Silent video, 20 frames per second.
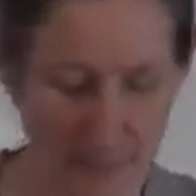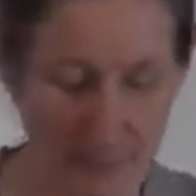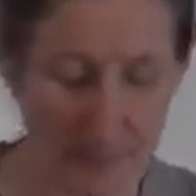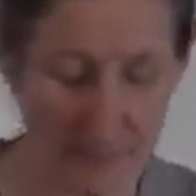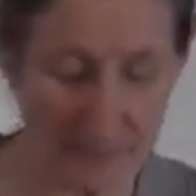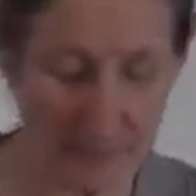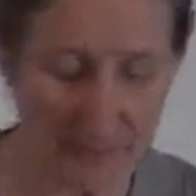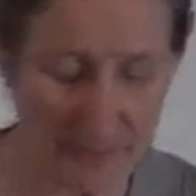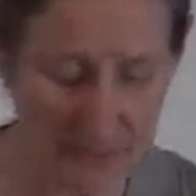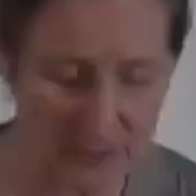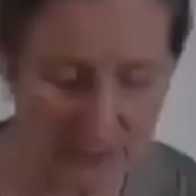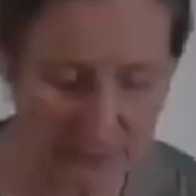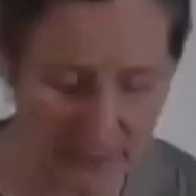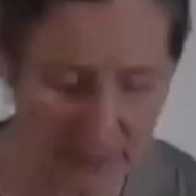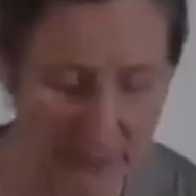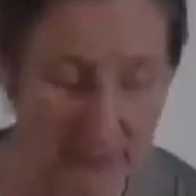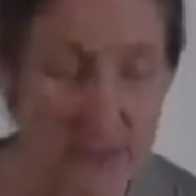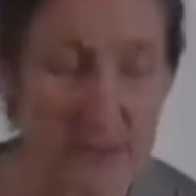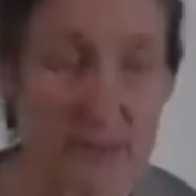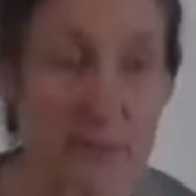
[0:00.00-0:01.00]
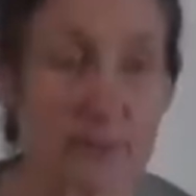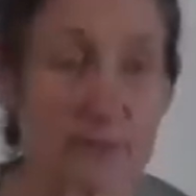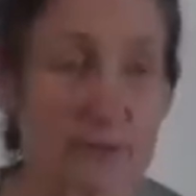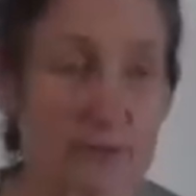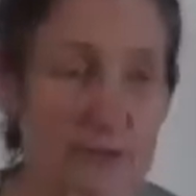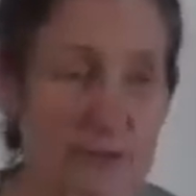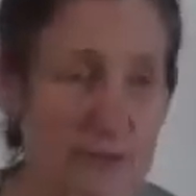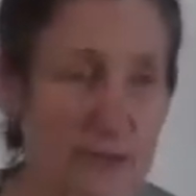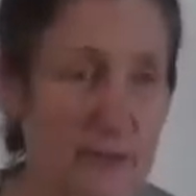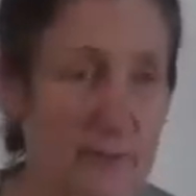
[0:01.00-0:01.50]
But that's a very
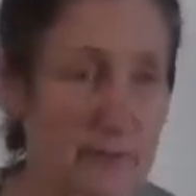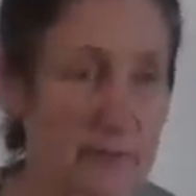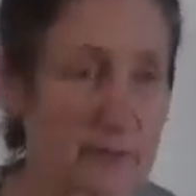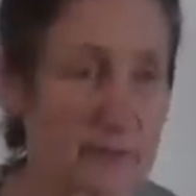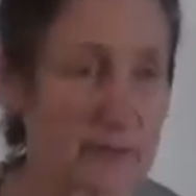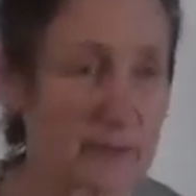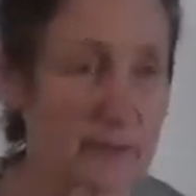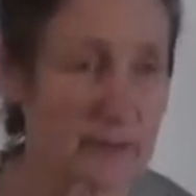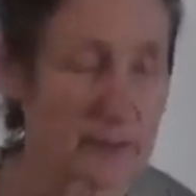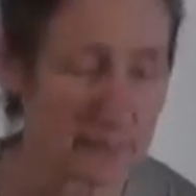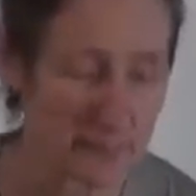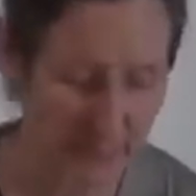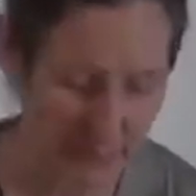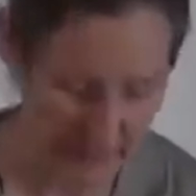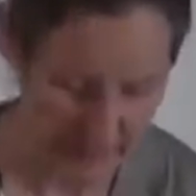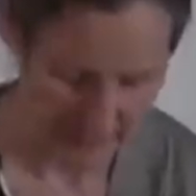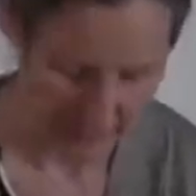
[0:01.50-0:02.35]
simple treatment that can be